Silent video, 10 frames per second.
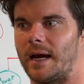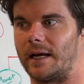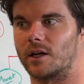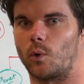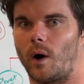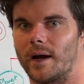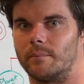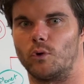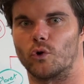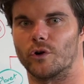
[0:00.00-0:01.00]
and acquire
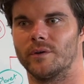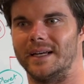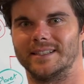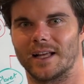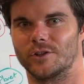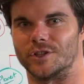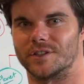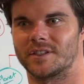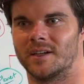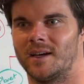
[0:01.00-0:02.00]
more
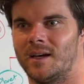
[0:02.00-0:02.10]
intelligence.